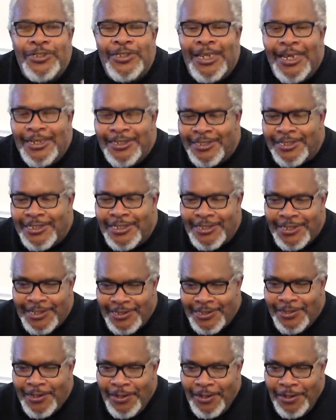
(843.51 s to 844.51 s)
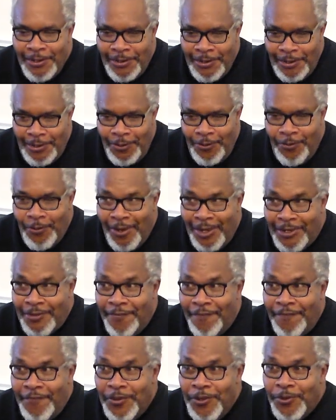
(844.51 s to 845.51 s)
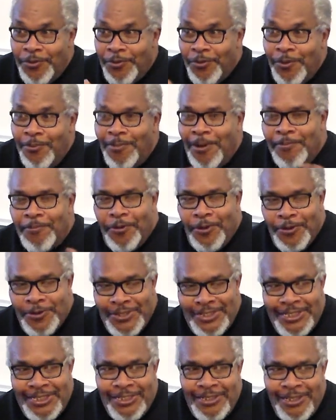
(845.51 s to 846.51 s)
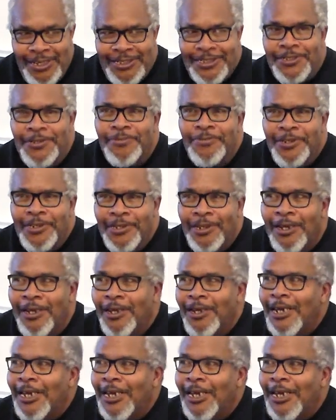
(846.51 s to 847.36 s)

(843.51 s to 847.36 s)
2006. We're at the funeral, my brother's sitting next to me,